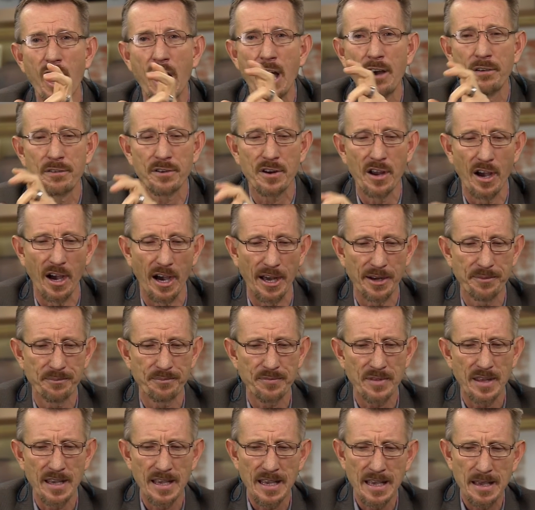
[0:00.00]
of God.
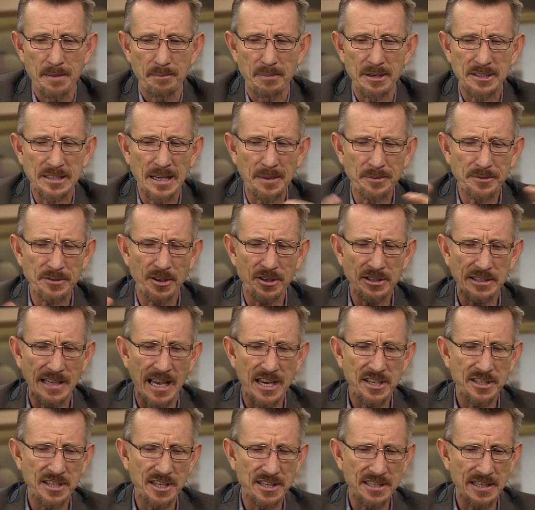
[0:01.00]
But some
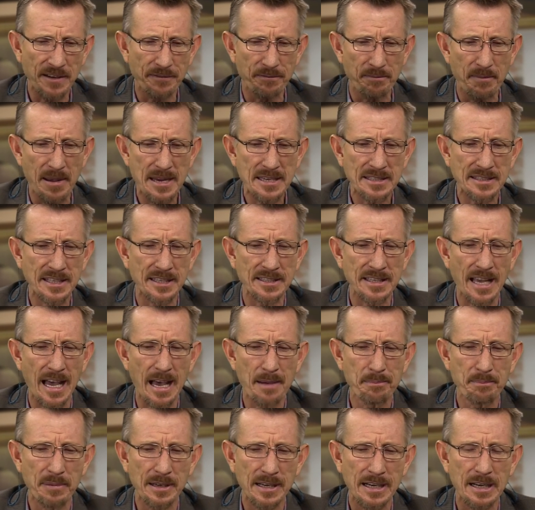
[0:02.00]
translations have messed it
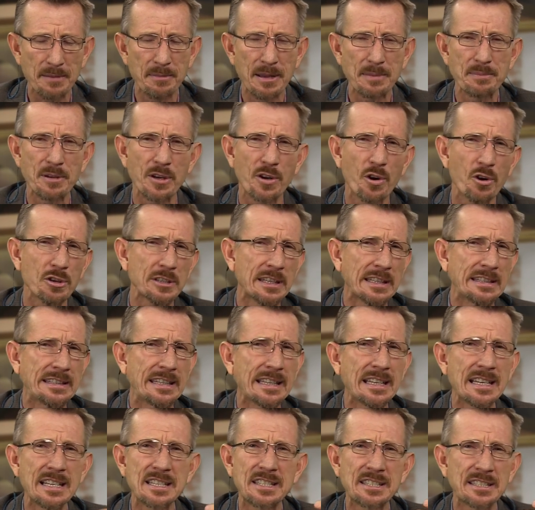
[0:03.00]
up a little bit because they
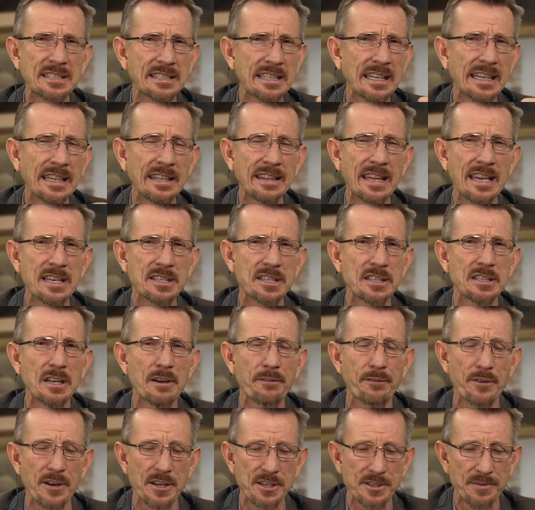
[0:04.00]
didn't see there's a
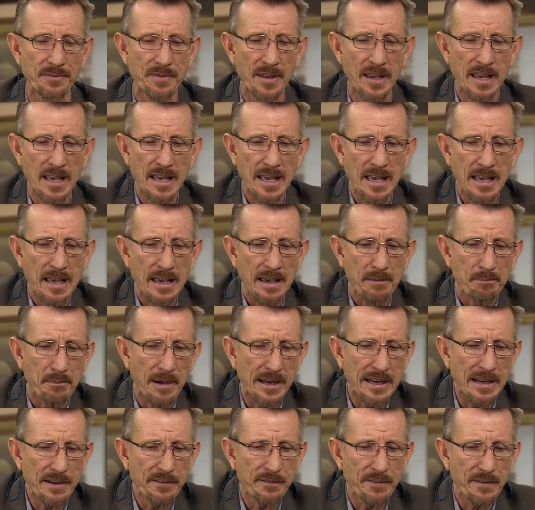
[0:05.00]
difference.
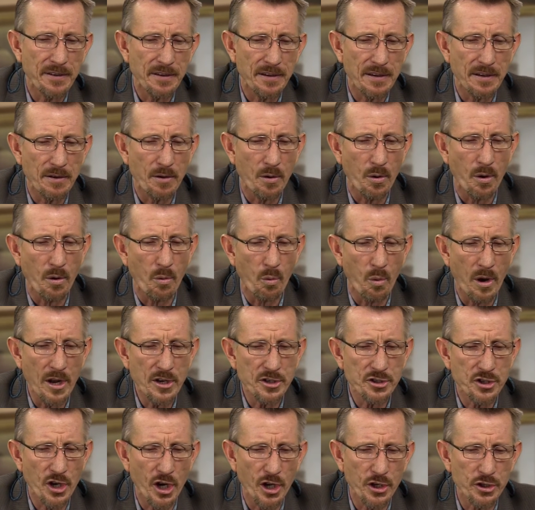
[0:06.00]
But in
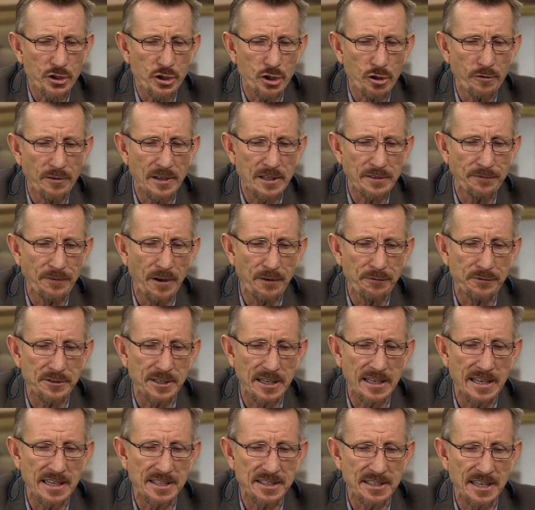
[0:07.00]
1 John 2 verse
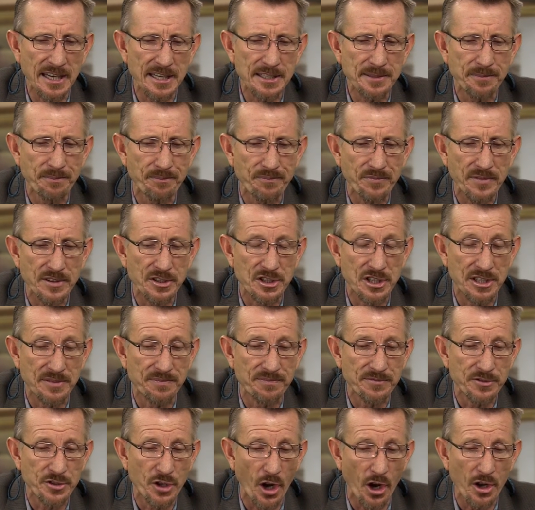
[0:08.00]
15, it says,
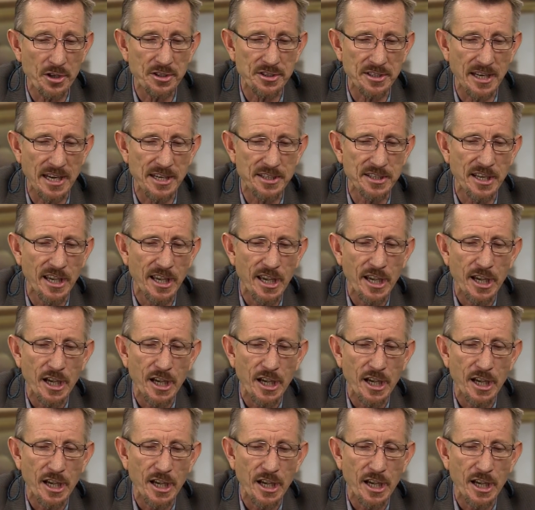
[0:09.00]
John says,